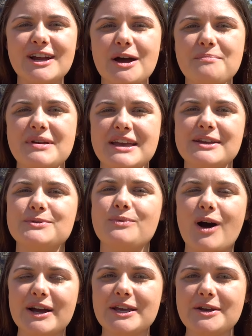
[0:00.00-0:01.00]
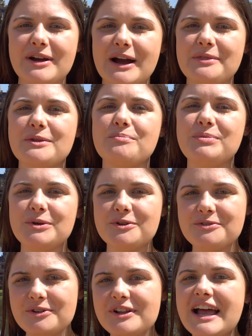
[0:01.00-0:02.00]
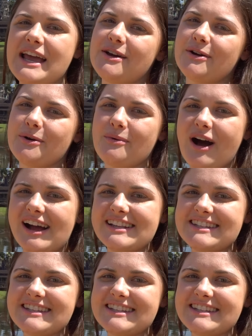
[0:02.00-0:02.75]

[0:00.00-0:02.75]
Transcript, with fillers: stop is walking around the beautiful Angkor Wat.